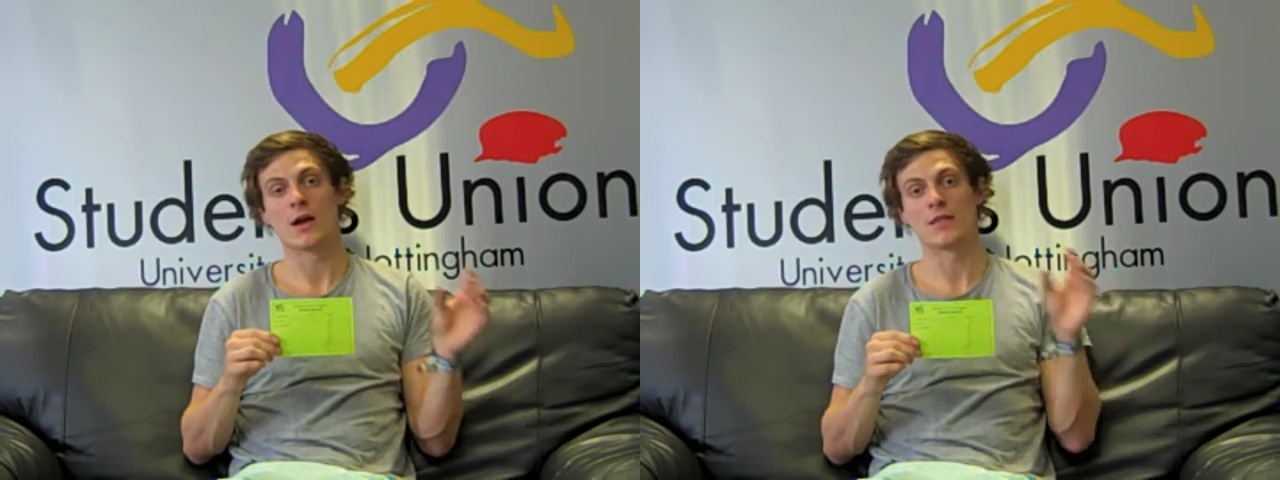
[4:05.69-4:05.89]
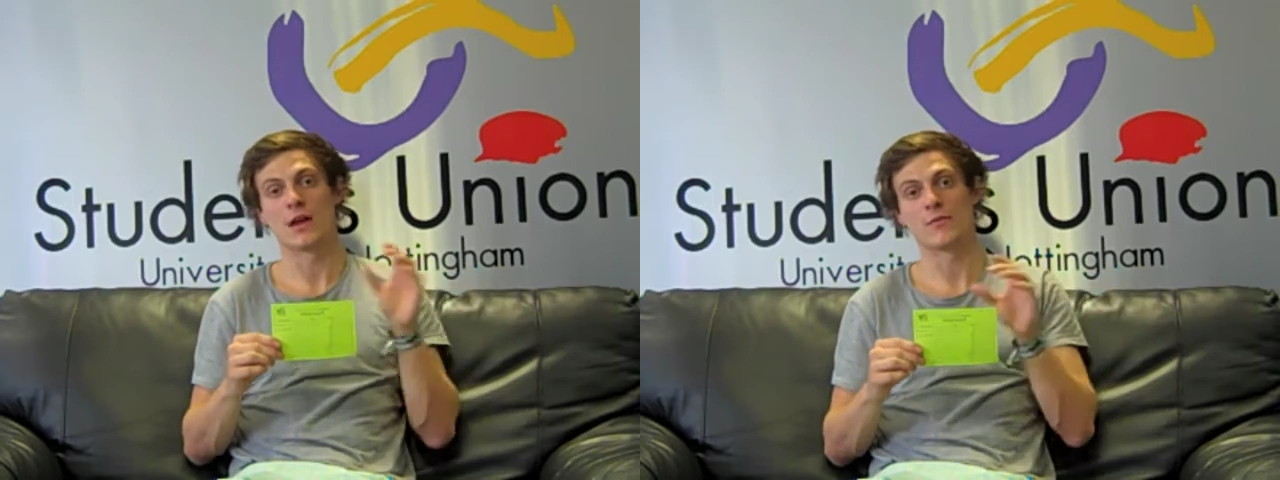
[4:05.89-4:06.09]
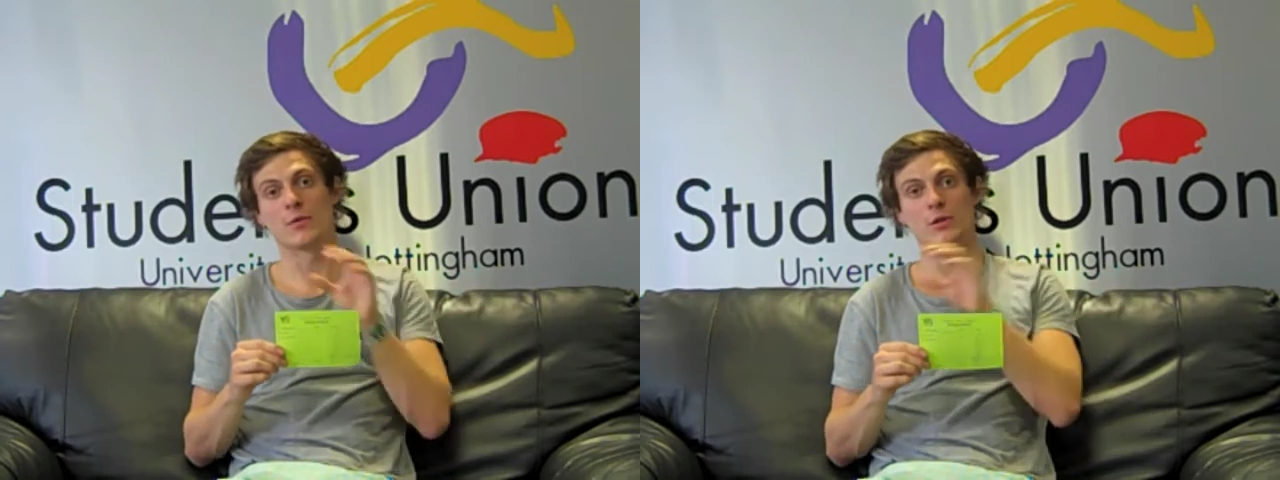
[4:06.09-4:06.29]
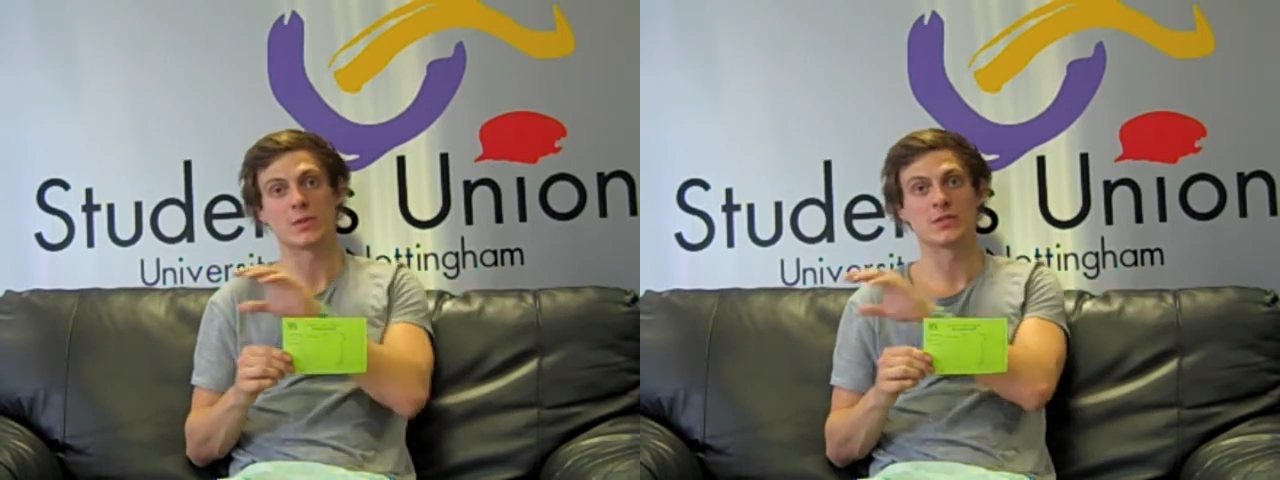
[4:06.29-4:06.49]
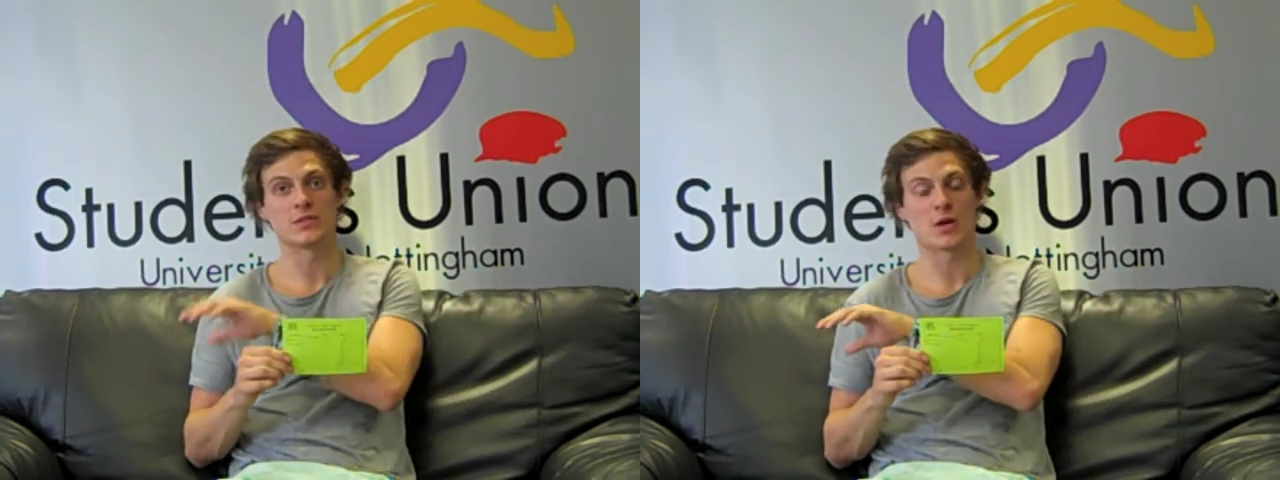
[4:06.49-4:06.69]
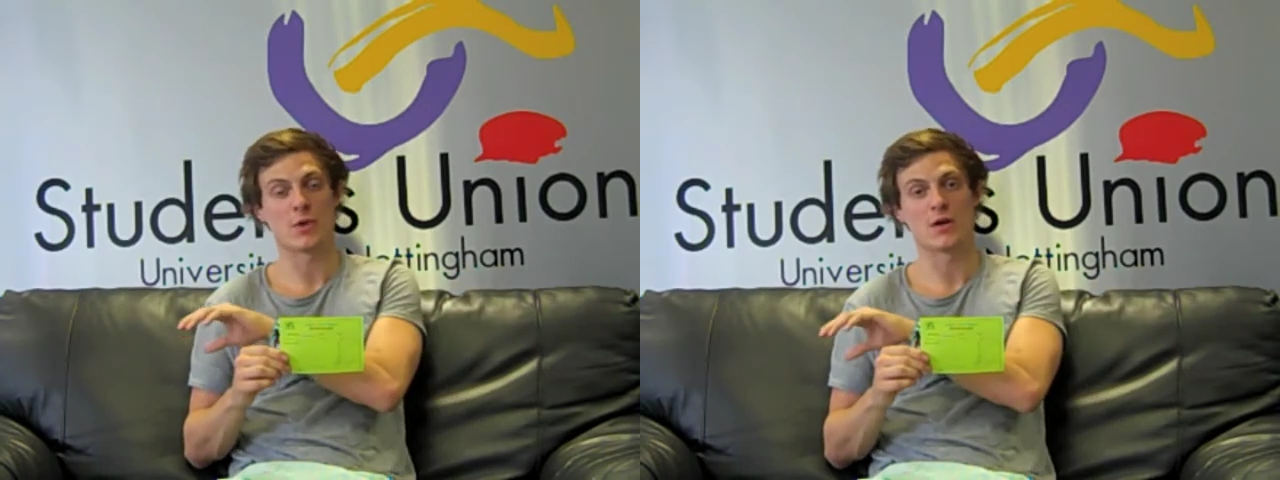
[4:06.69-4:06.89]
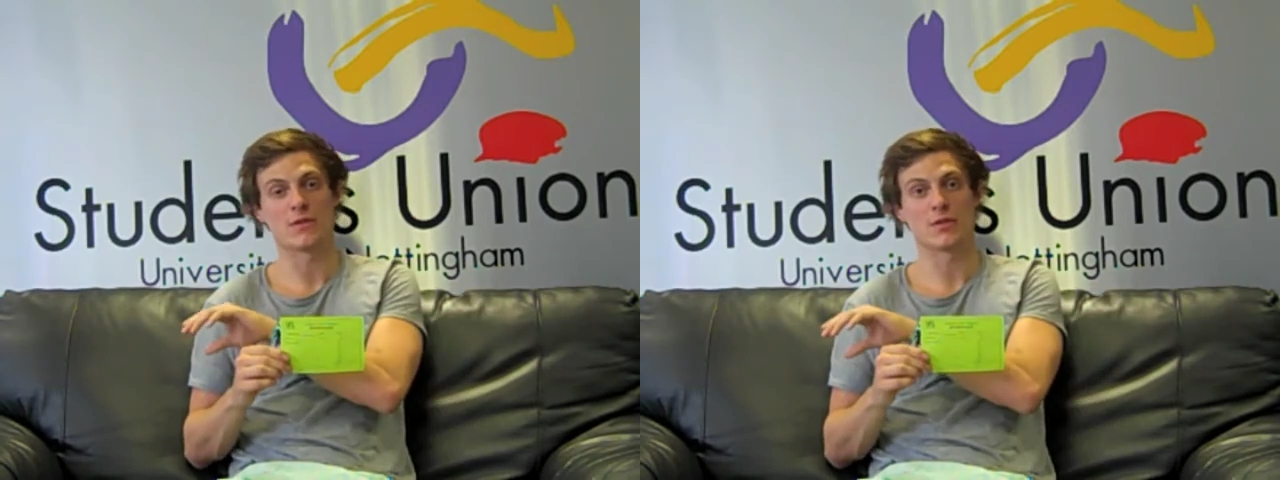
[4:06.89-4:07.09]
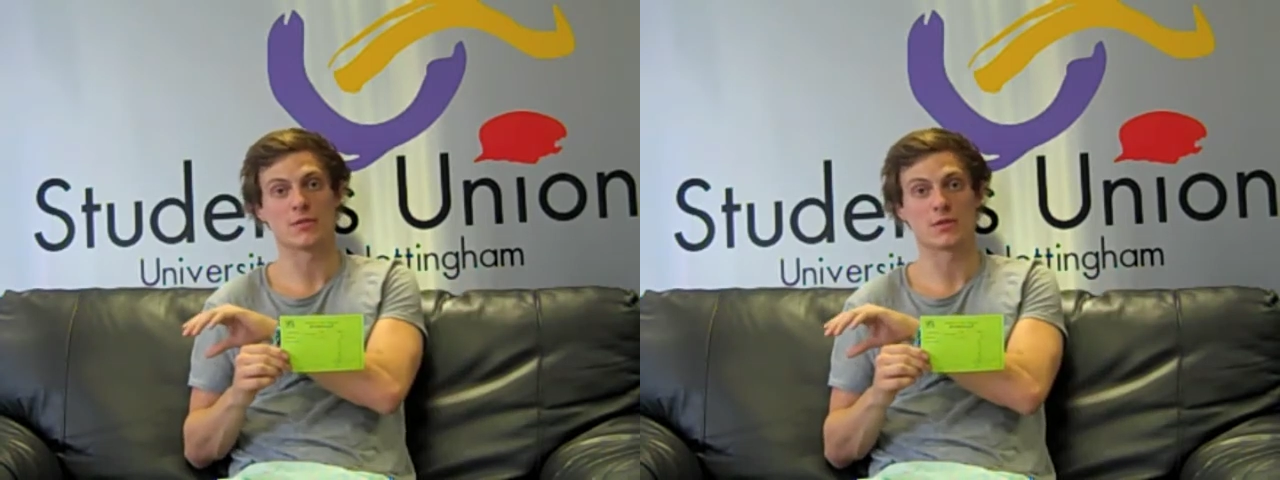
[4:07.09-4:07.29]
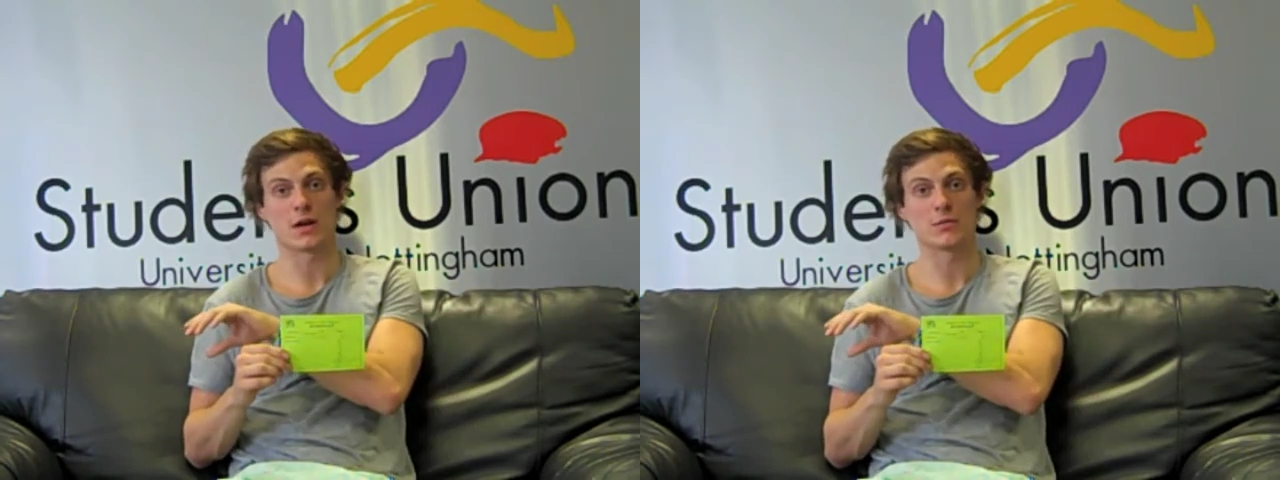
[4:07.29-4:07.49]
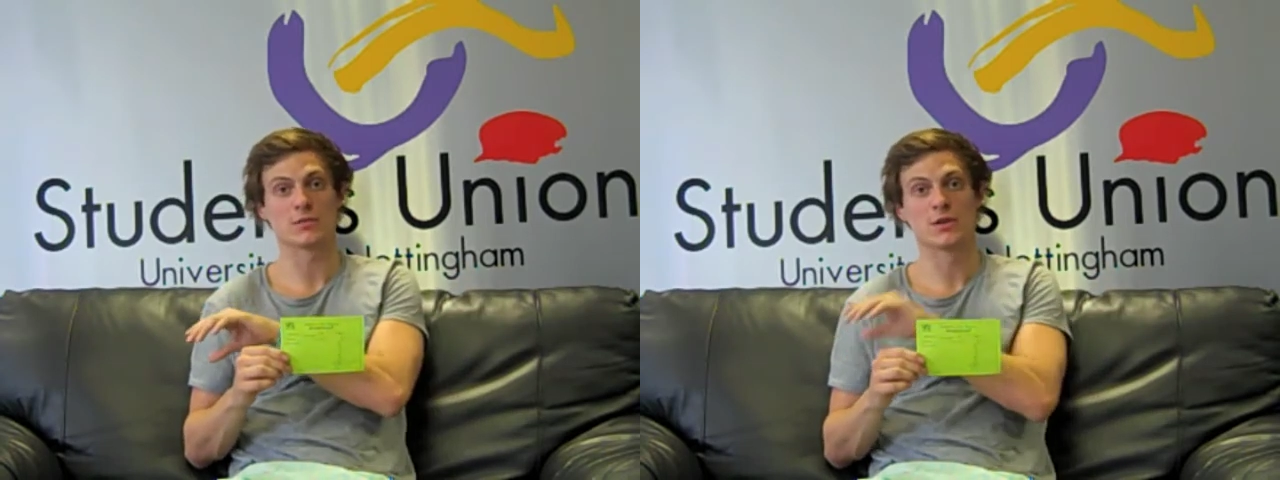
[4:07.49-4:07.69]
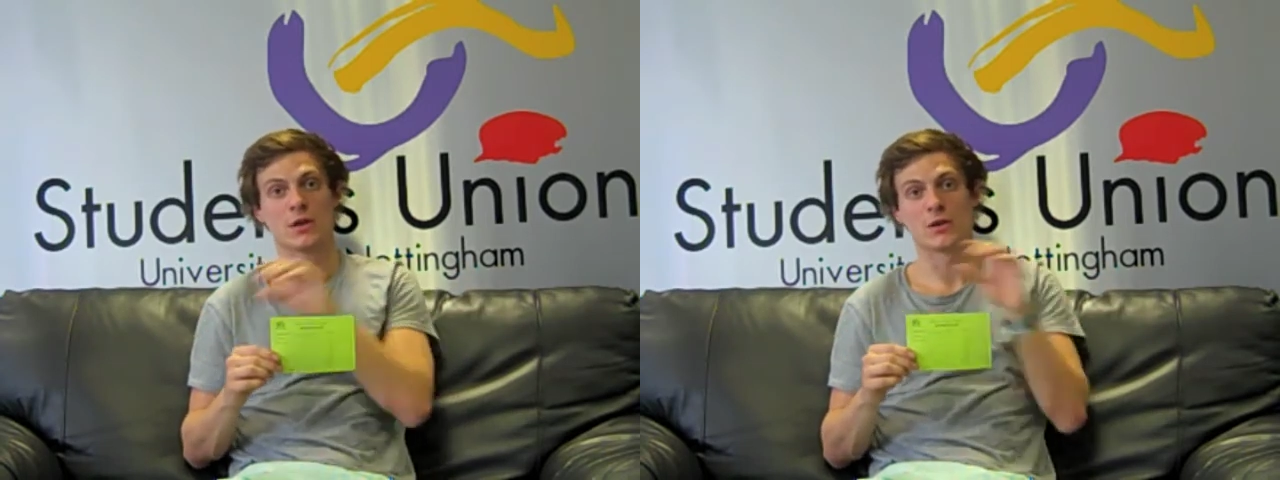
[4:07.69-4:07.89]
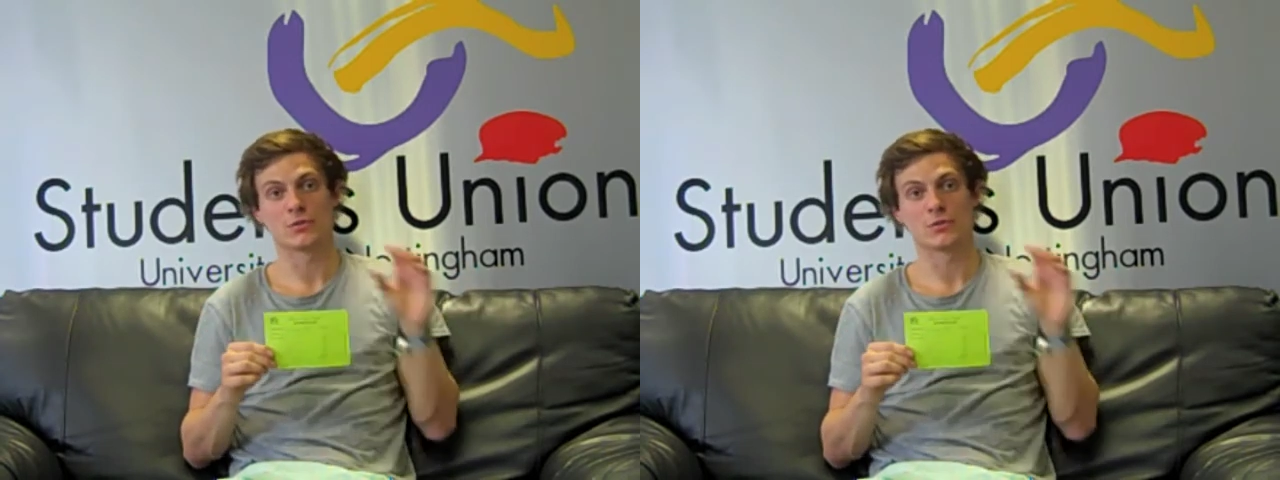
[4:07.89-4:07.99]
and then have your expenses come out of other accounts.